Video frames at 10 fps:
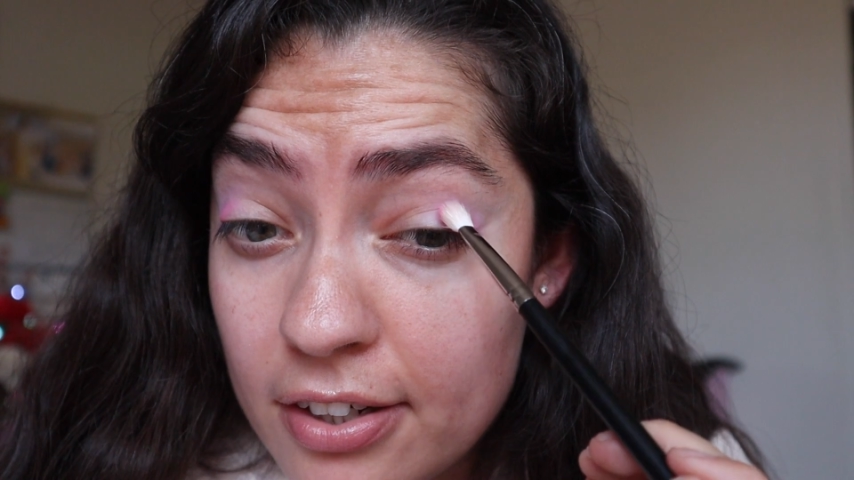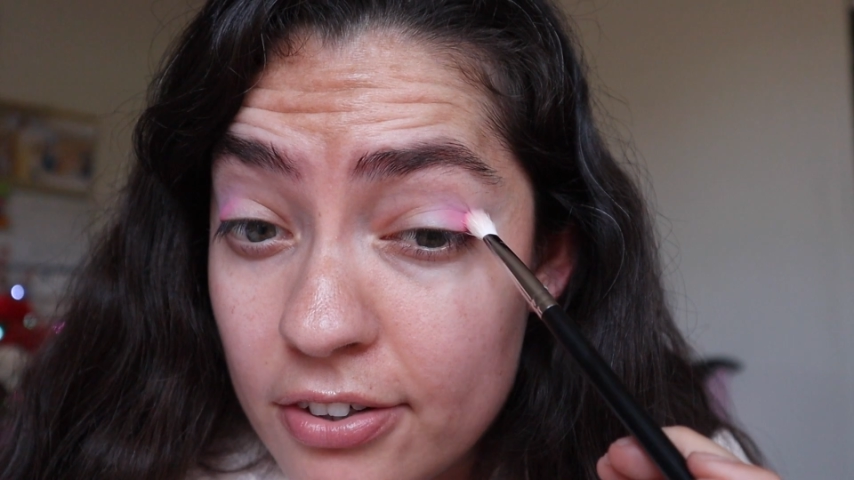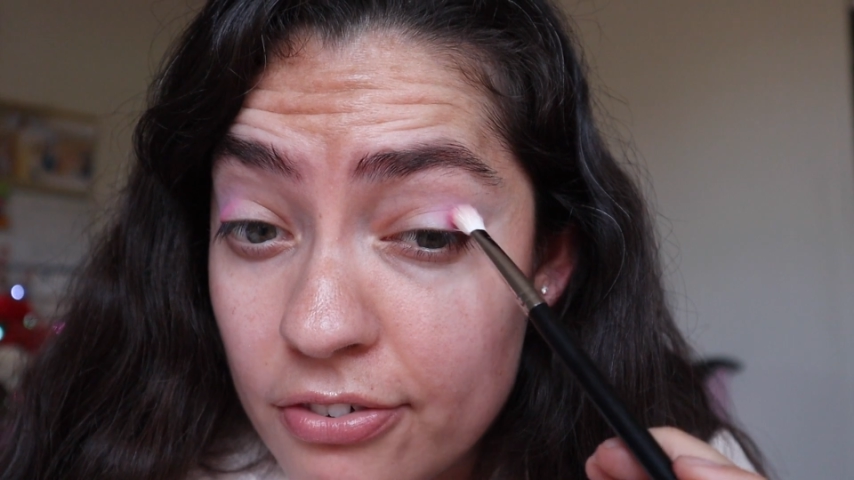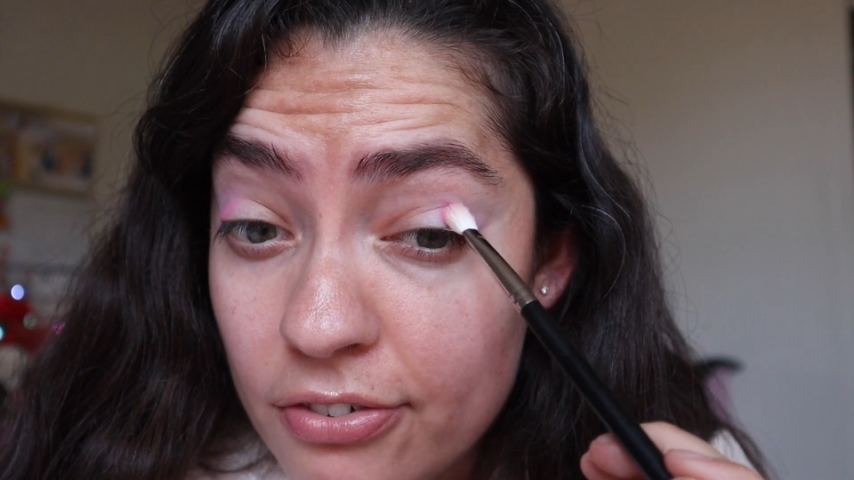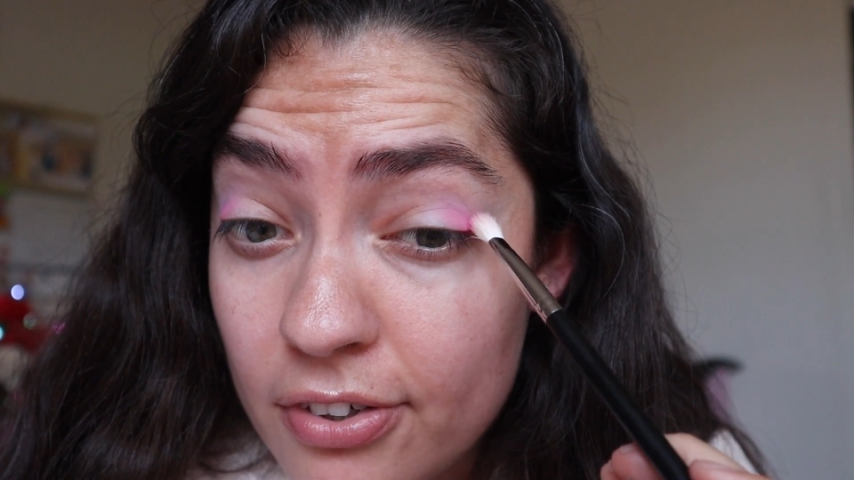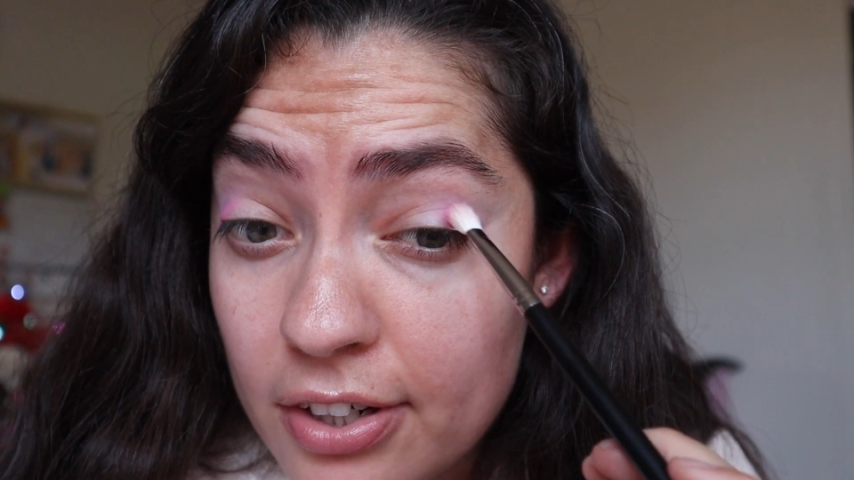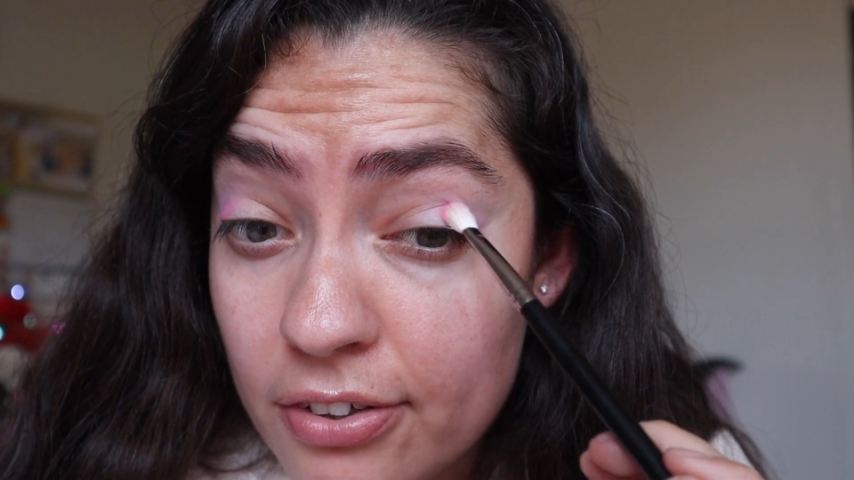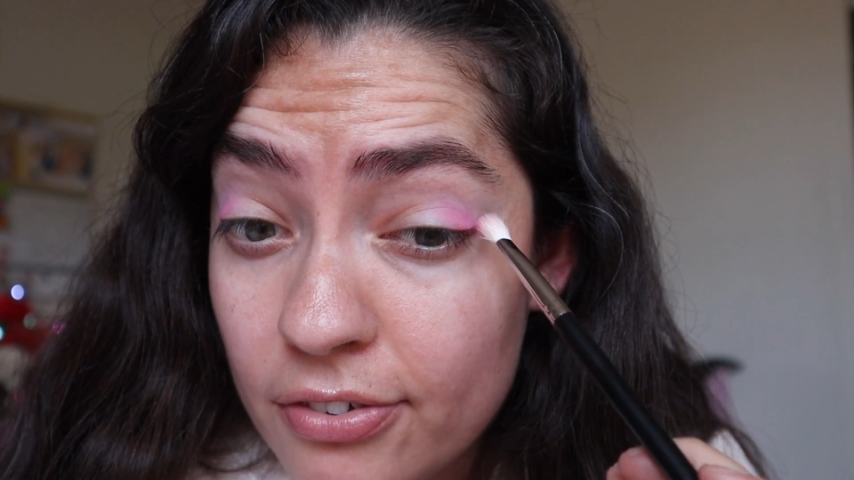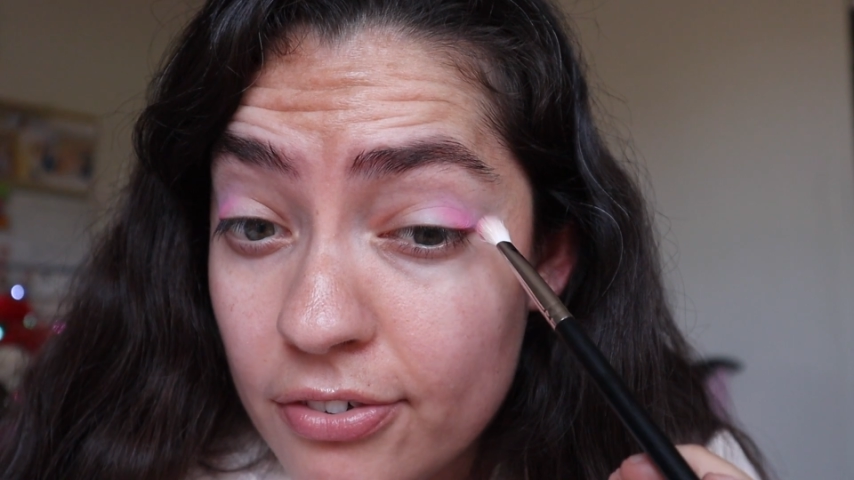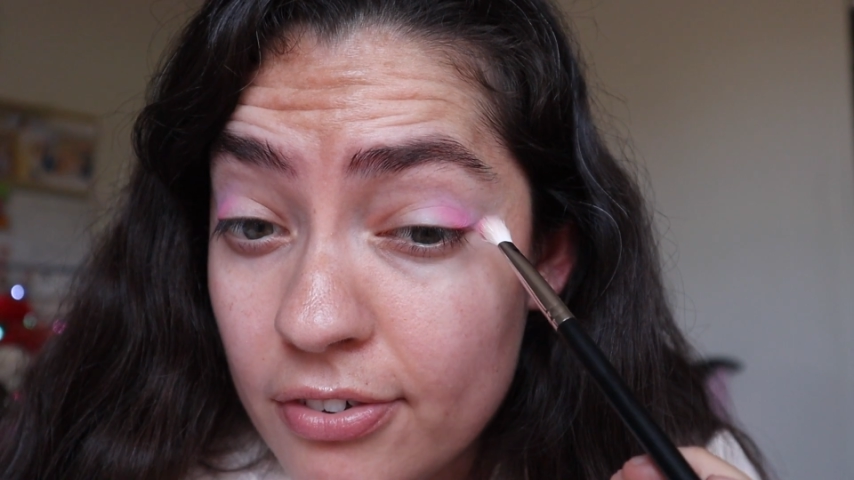of
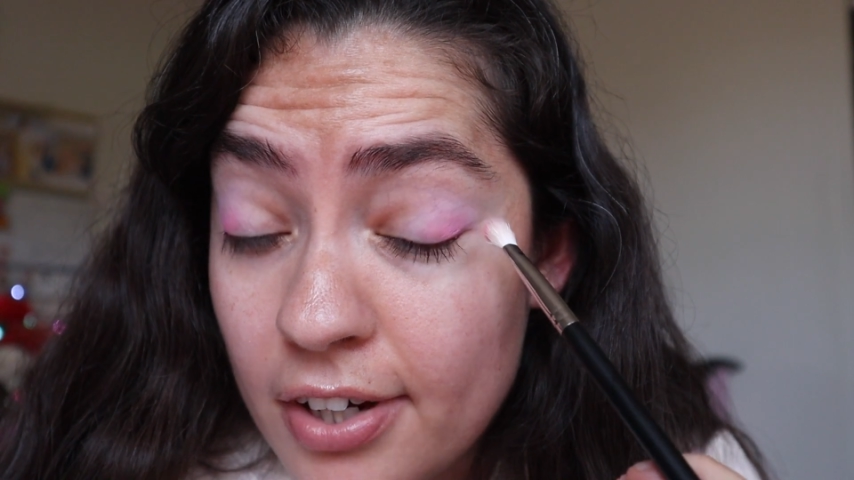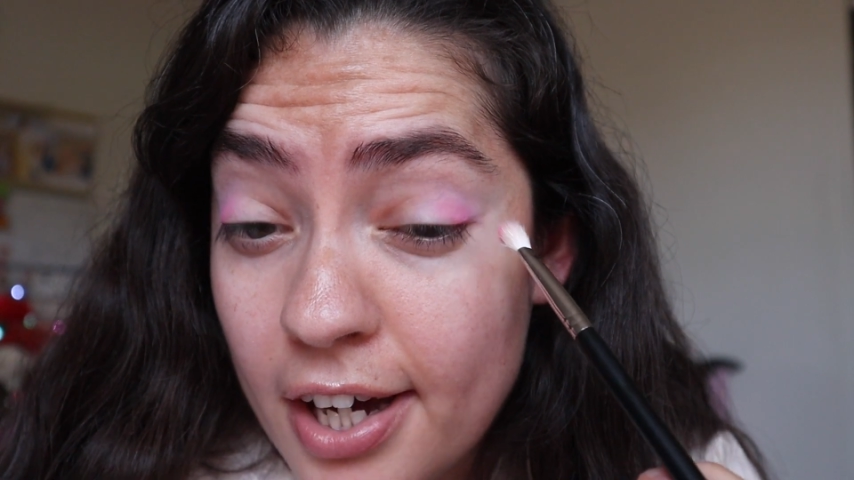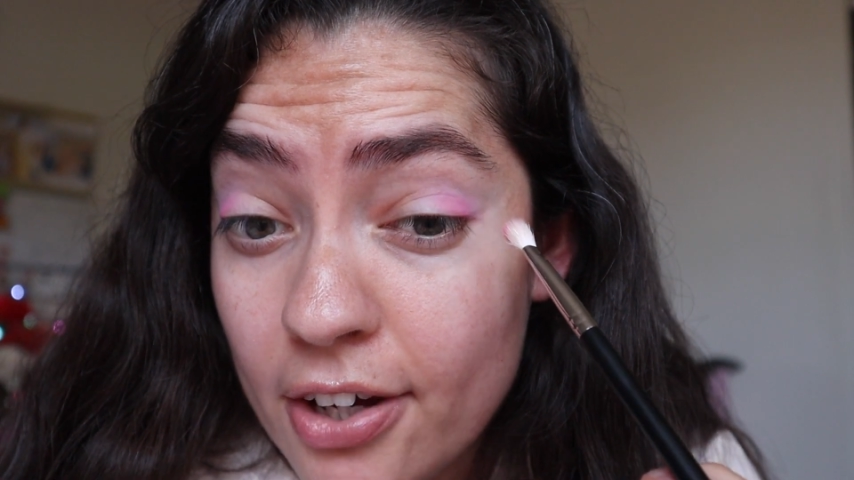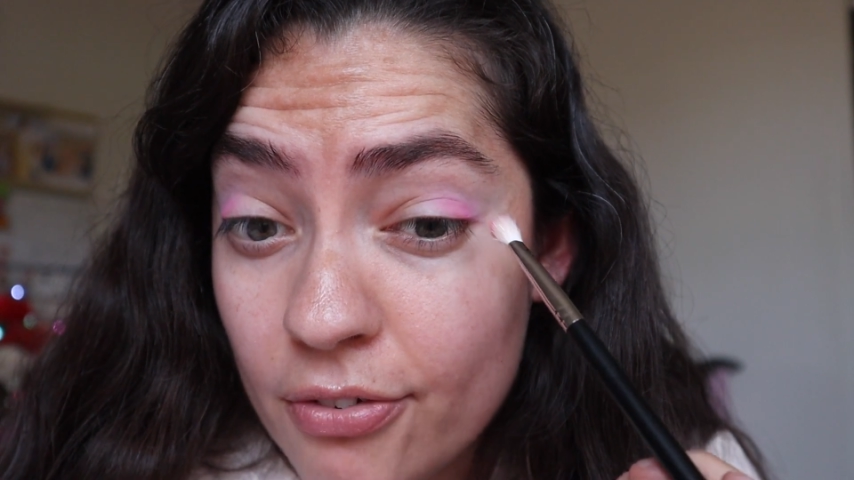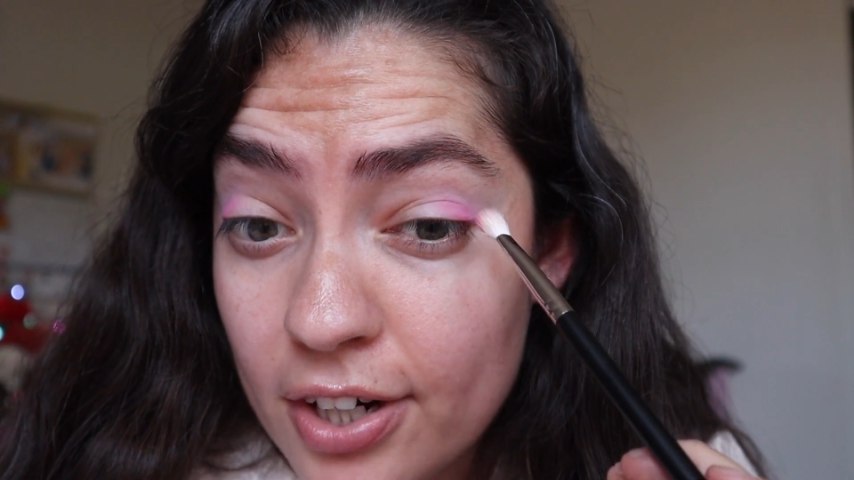what I